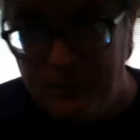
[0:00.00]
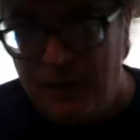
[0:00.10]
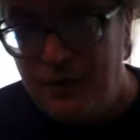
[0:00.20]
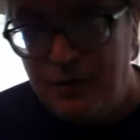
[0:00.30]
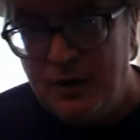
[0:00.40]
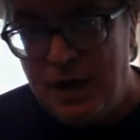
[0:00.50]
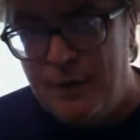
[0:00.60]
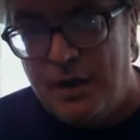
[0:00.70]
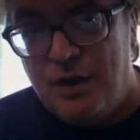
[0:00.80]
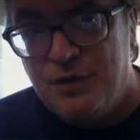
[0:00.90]
in the
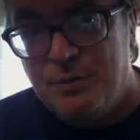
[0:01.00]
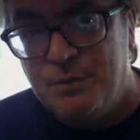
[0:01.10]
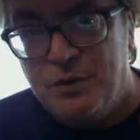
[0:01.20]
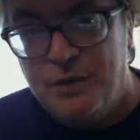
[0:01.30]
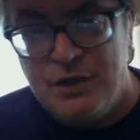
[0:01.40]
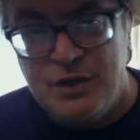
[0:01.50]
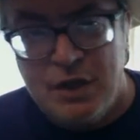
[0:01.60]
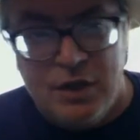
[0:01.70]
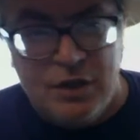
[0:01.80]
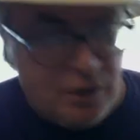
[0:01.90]
Harryhausen movies,
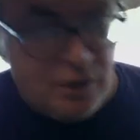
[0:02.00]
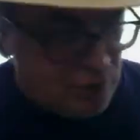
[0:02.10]
the